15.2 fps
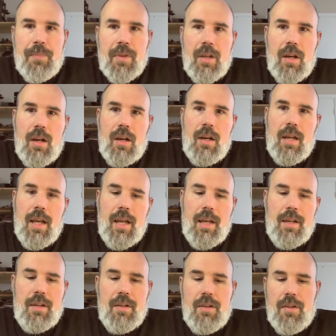
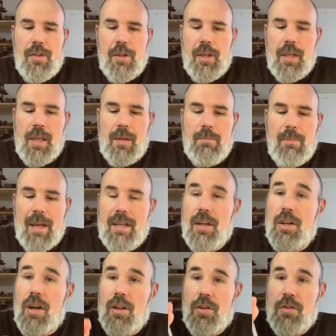and the Mecha
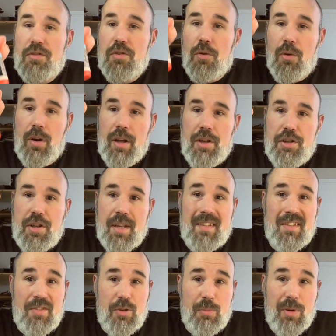Colors Orange gets
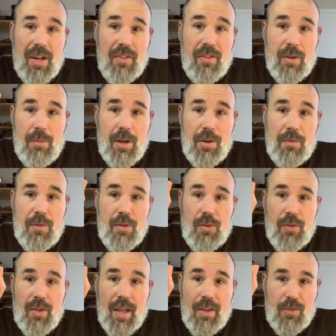a surprising amount of
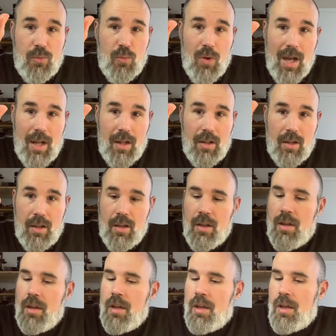use as well.
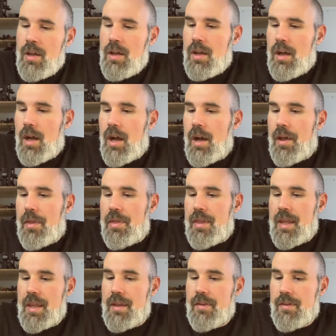
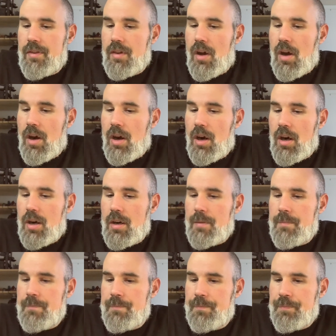These
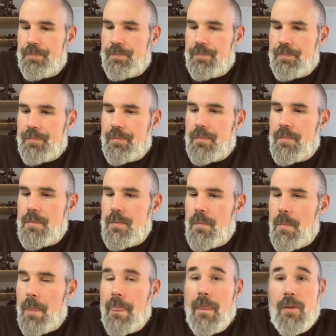are
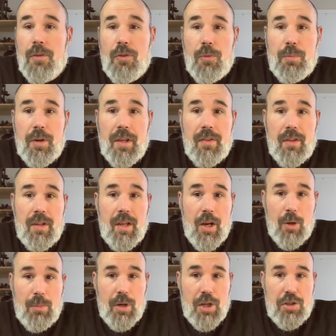super easy to
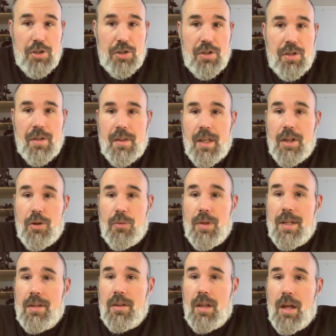airbrush. They don't
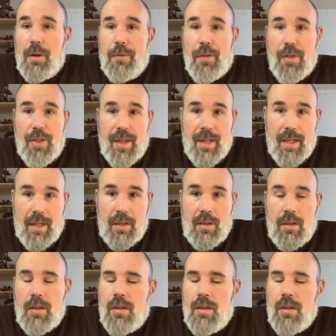need a lot of thinning.